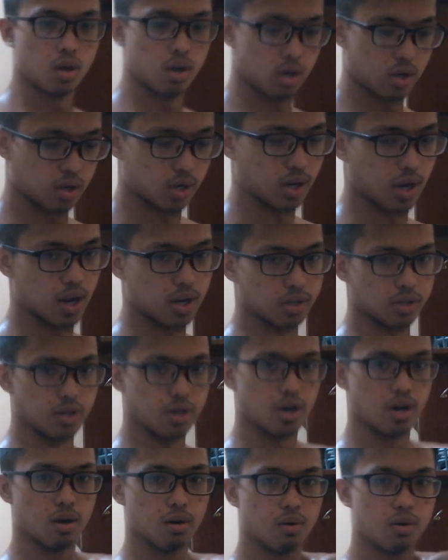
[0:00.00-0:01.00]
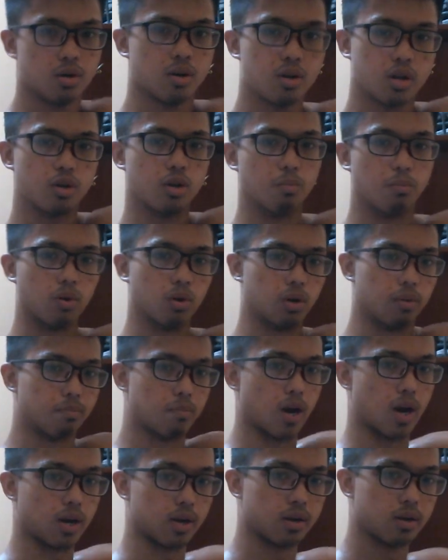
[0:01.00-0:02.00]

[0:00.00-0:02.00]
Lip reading: It lands here, you pull it back.